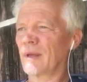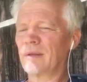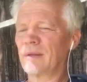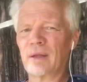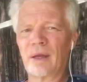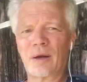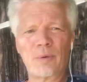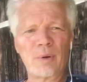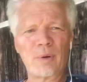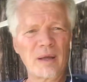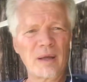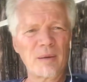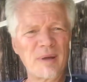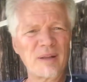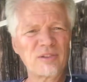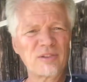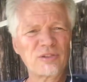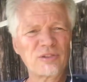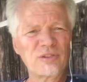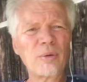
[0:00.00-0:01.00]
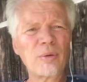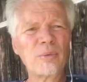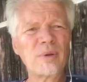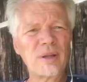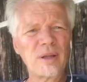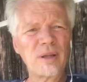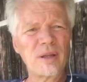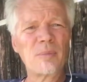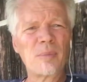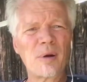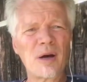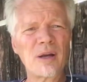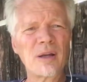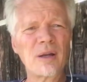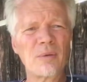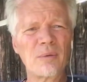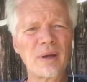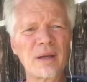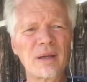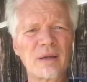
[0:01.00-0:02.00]
And I recommend start with the Inner
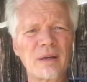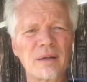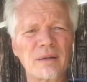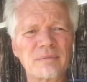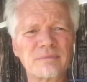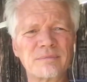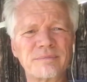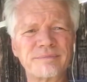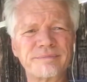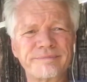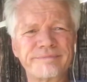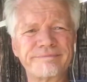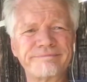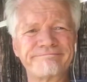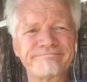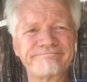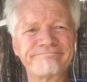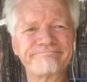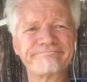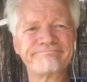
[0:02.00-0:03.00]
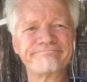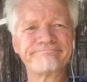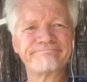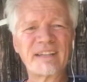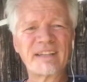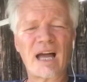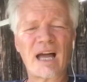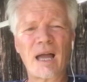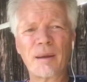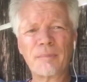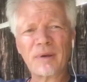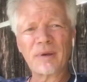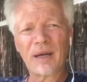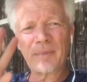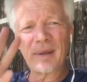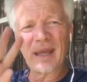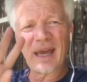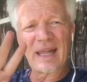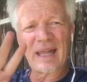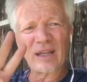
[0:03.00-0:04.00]
Body Awakening.
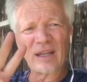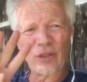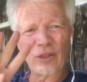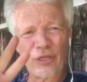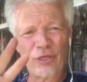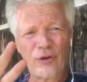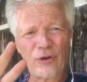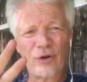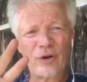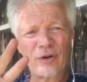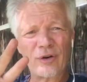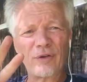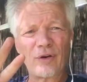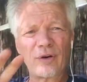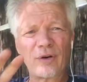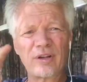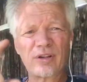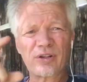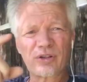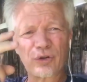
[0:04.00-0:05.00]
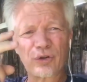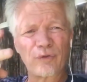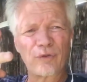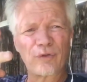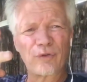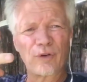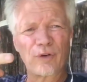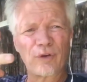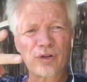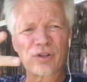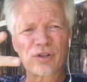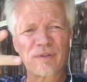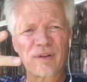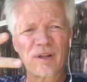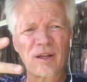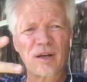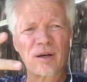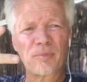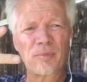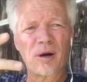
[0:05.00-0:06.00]
I'm going to be adding a third, there's 2 versions
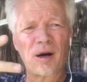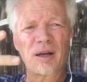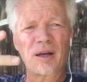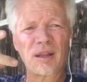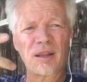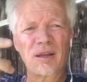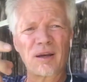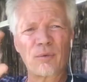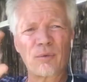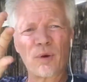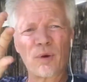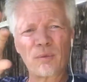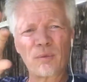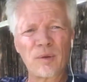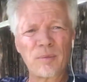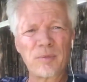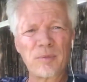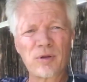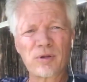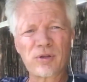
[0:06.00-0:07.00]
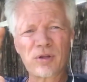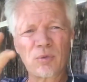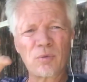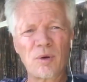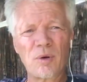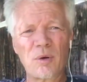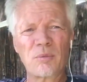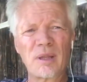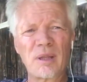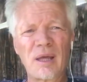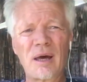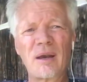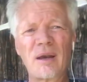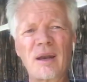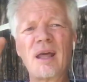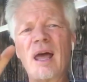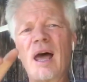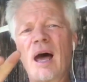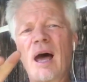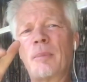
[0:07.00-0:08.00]
of the Inner Body there, one with music, one
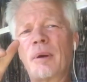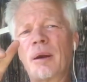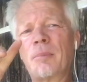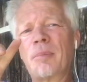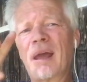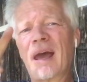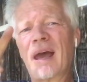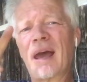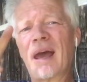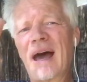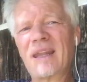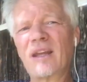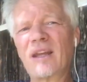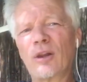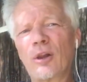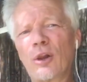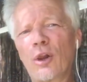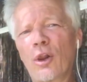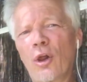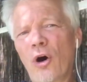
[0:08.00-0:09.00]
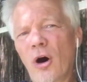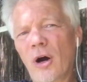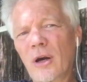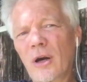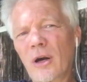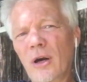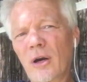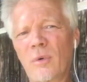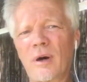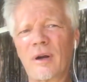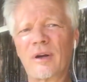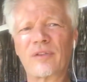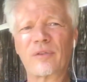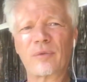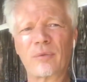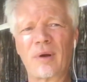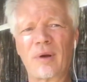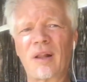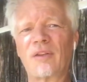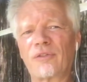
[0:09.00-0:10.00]
without. I'm going to be adding a longer one
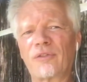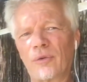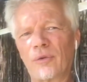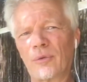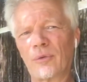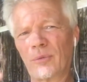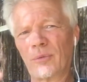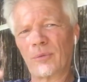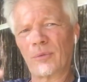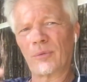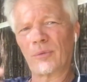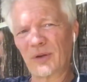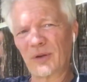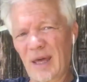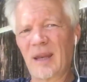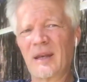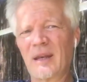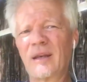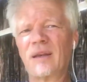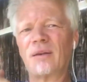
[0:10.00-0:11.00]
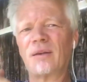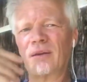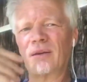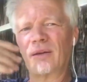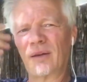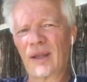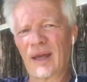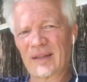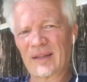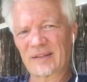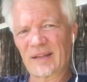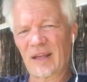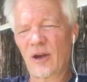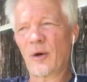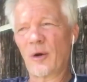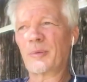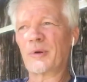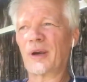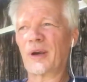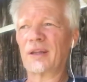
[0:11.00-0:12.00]
as well, so when you get it, as
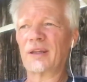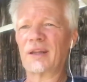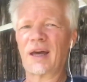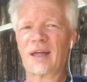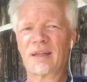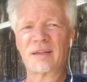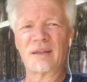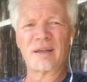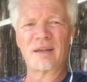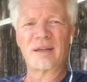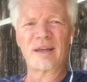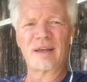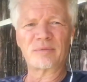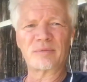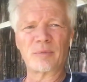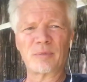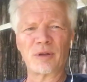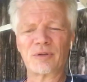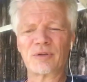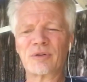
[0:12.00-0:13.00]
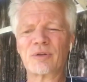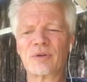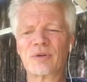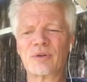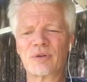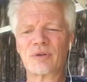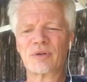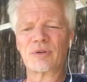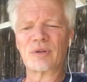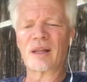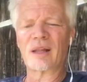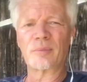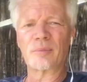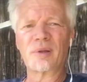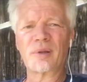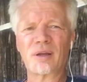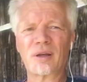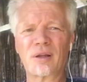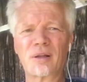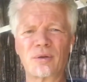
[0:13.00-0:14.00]
they upgrade that in the next month or 2,
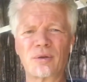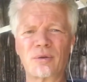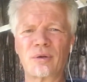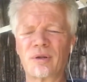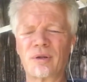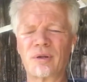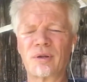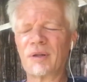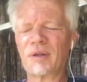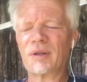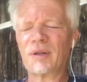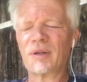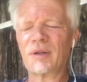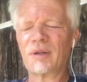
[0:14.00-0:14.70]
that'll be included.